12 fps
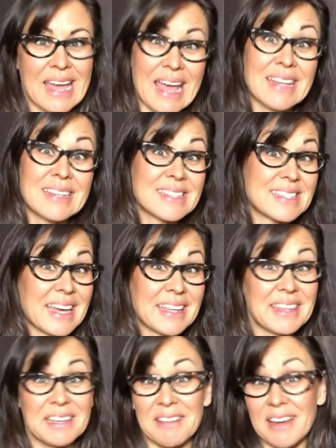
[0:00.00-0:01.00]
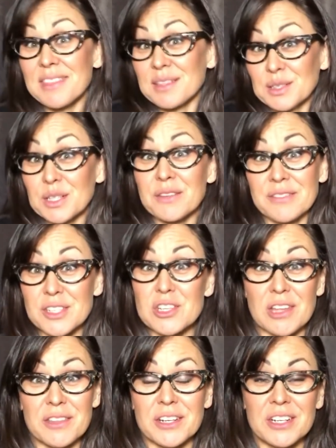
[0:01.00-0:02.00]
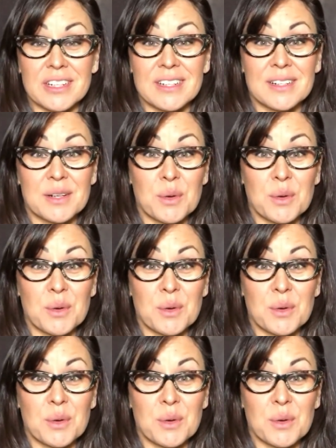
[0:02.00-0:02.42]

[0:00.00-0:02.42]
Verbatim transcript: and decide they like the look of each other,